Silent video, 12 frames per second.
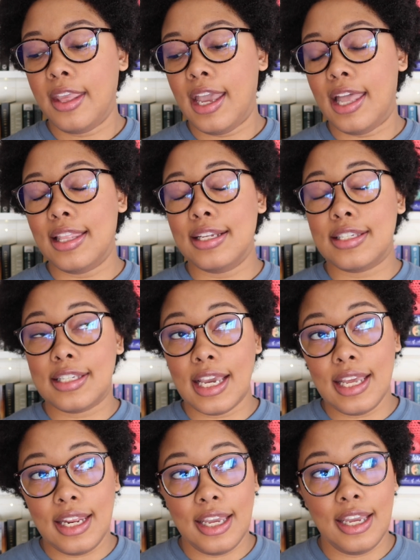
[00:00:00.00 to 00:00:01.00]
And then
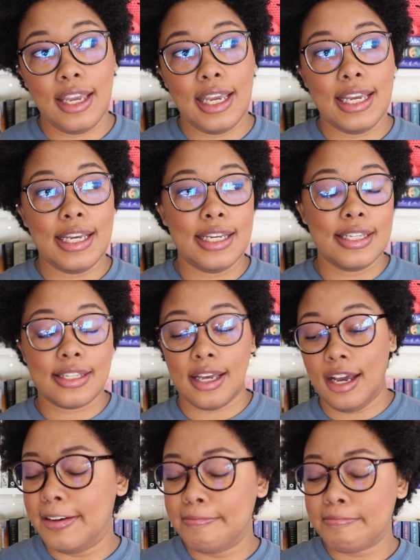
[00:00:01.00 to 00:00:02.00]
Sadie is,
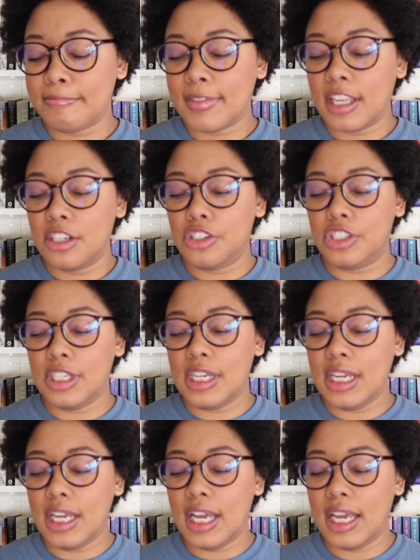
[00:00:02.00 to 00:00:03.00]

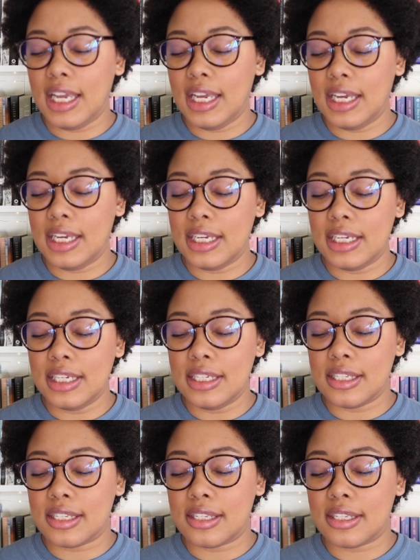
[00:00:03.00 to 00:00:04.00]
she
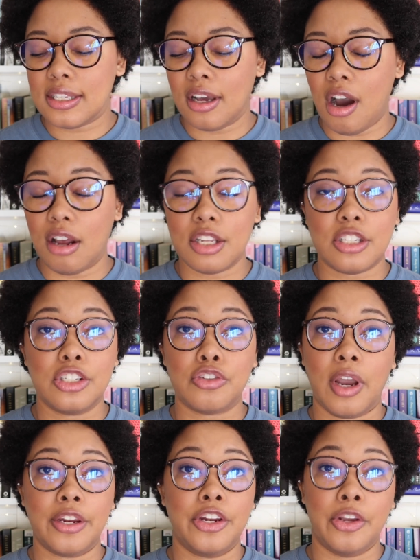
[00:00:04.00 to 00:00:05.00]
is honestly
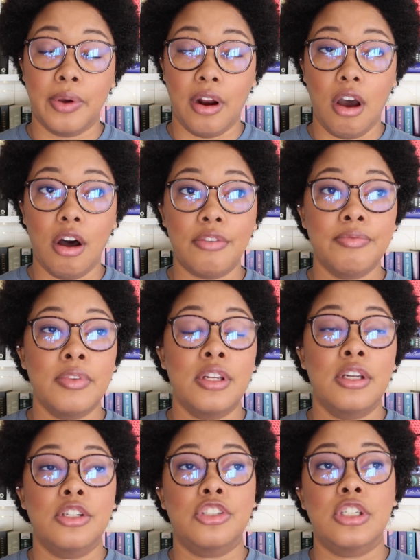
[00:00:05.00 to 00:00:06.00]
trying to do it all.
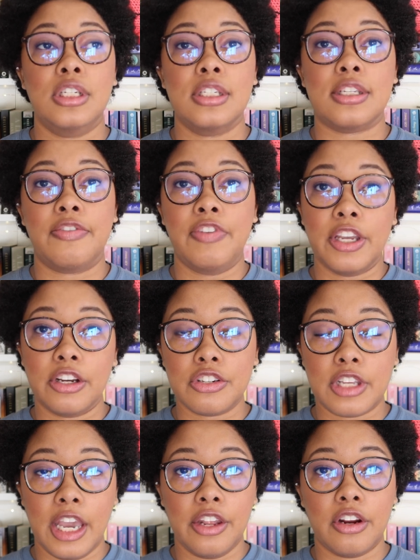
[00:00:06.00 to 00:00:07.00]
She's a figure
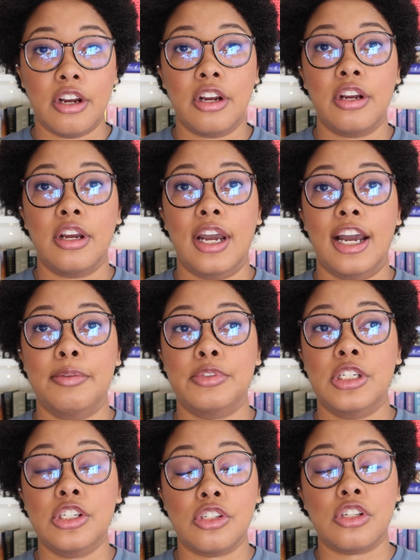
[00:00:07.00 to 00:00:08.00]
skater.
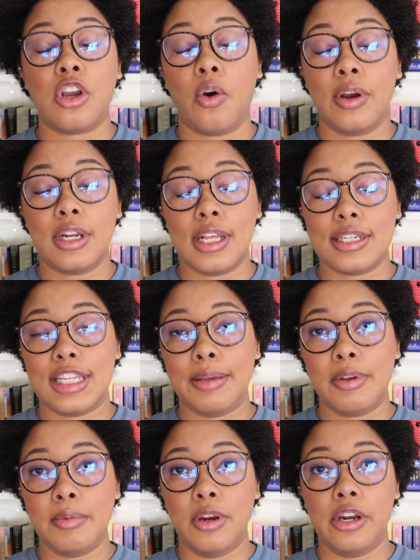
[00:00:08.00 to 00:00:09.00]
She's going to that
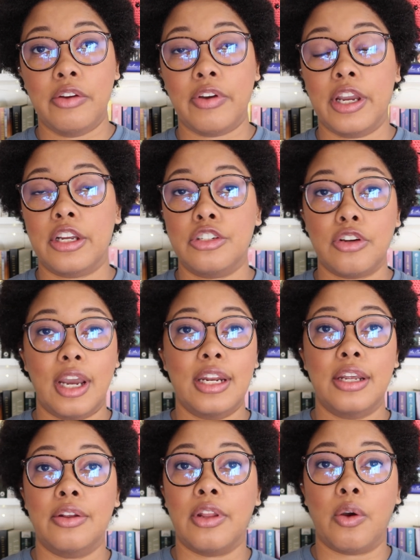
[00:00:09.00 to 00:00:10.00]
same community rink trying
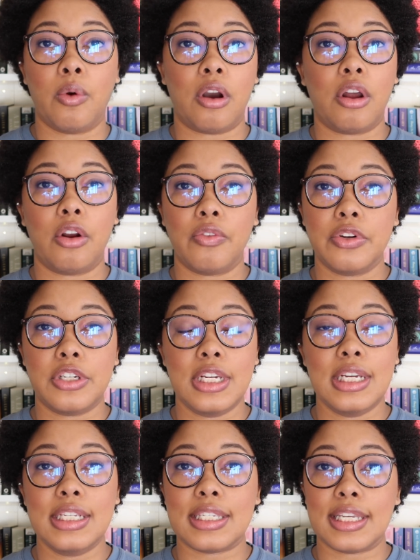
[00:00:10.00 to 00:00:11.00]
to like work on her
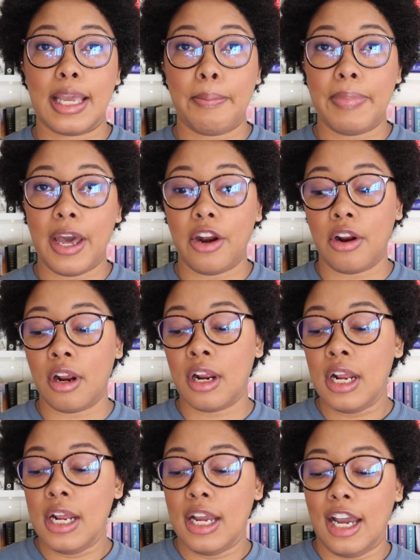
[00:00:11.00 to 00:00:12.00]
routines and get better
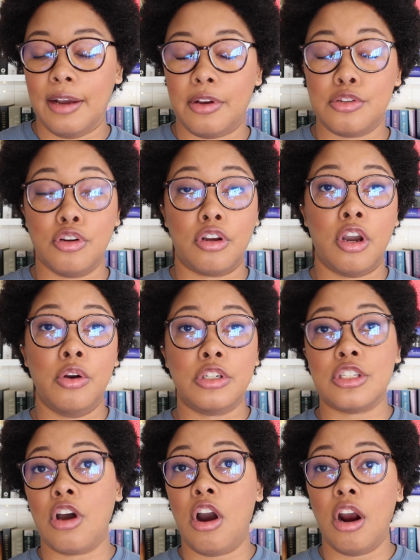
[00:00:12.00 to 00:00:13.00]
because her
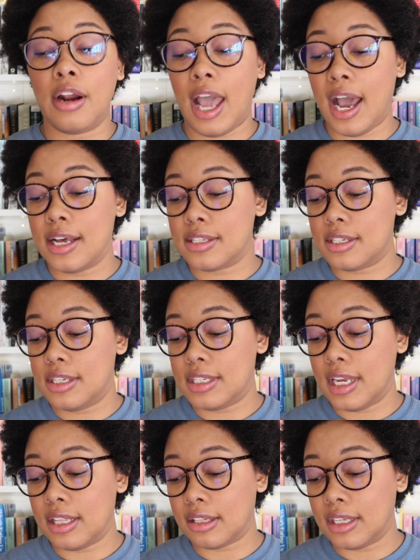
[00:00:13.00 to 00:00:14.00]
coach is a hard ass to
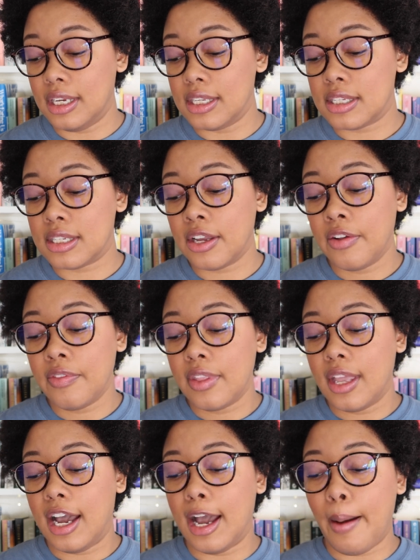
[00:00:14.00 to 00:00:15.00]
say the least.
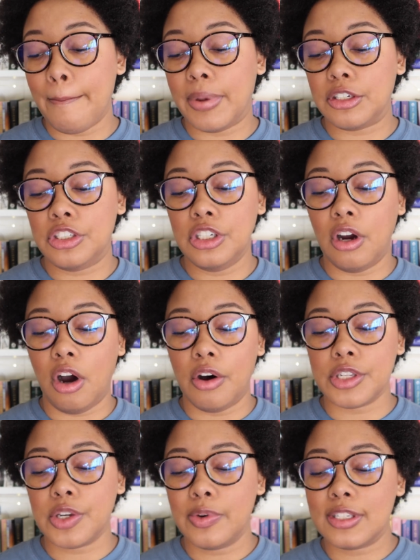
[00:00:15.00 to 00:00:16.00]
But she
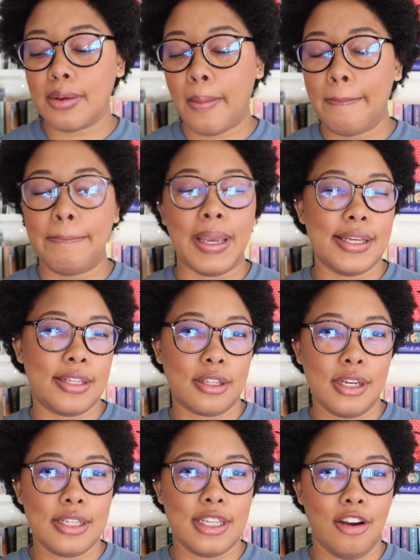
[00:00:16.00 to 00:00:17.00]
also is
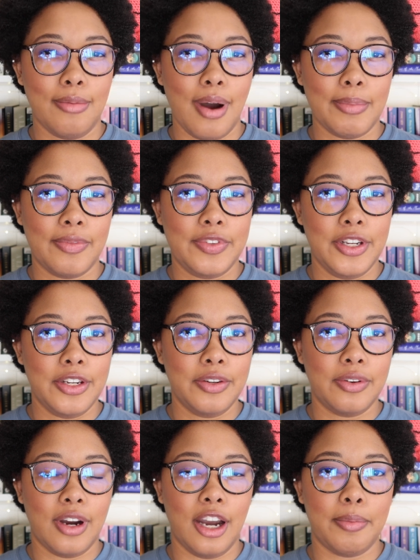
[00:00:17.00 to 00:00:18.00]
basically a single mom of
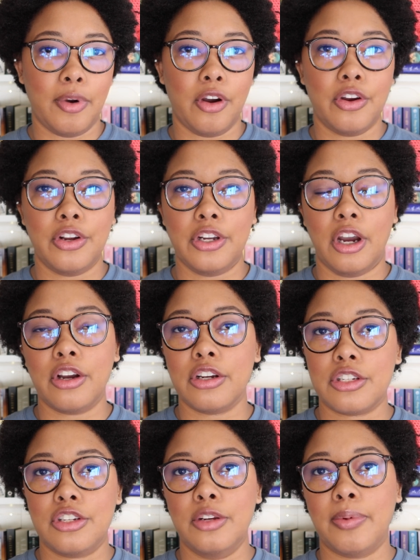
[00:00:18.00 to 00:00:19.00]
2. Her
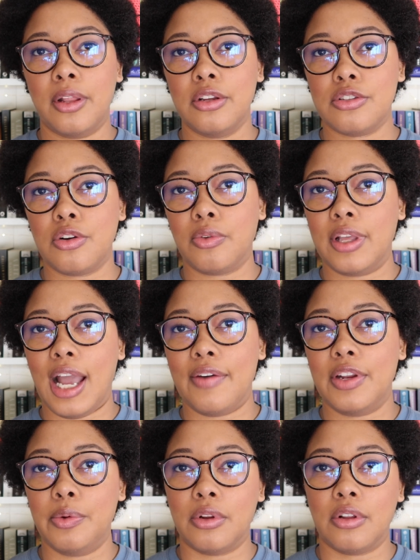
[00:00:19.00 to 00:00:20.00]
youngest 2 brothers don't really
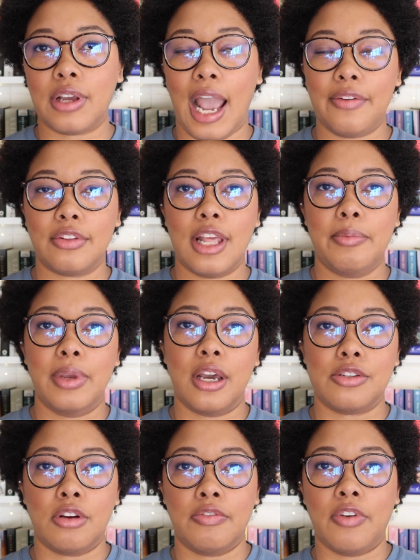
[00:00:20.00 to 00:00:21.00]
have anyone to look after them
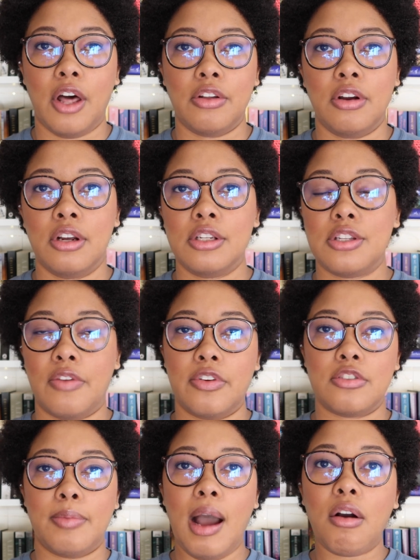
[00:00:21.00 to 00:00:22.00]
because her father
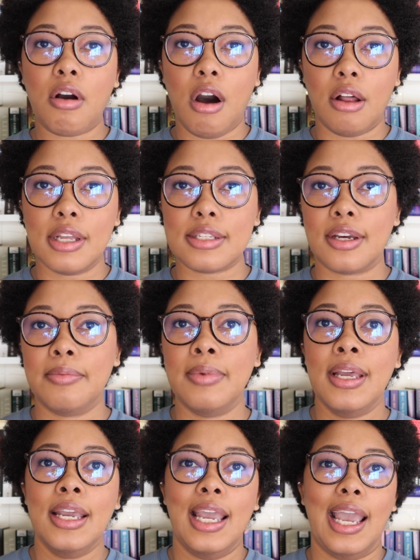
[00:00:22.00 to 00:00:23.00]
suffers from alcoholism
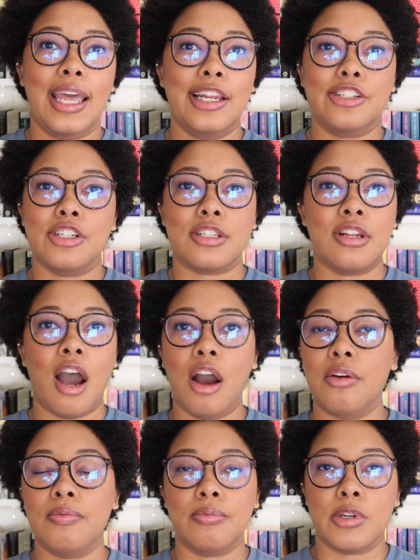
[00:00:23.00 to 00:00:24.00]
and is just
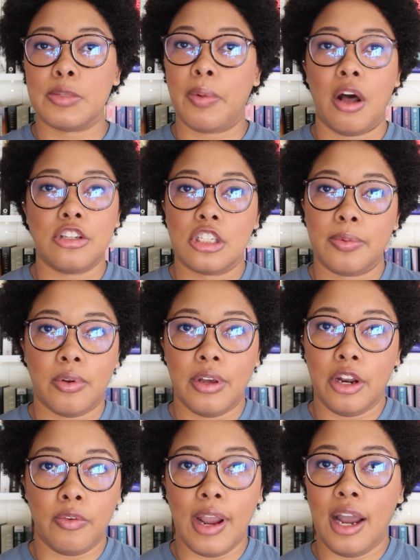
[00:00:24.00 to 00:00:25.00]
not responsible
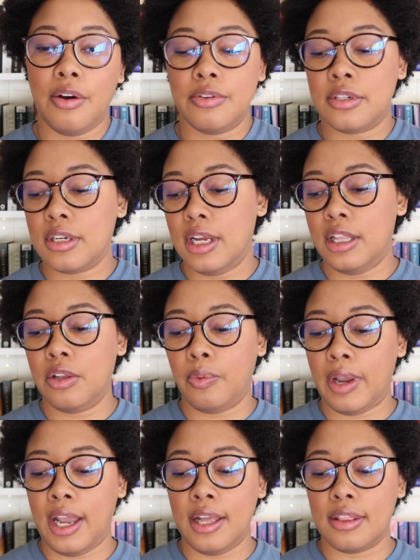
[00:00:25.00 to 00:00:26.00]
and around in the
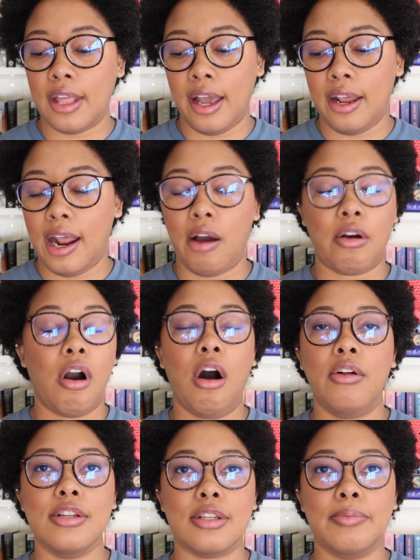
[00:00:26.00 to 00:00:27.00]
way that
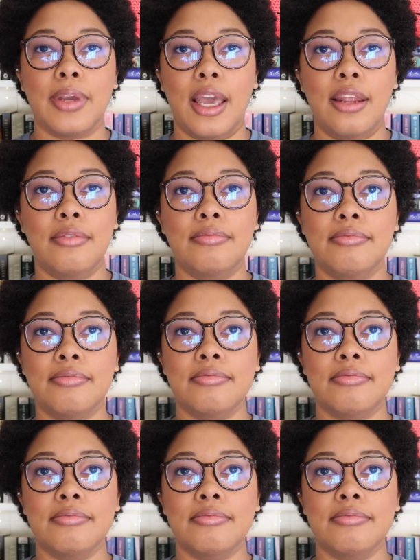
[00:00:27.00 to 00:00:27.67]
alcoholism can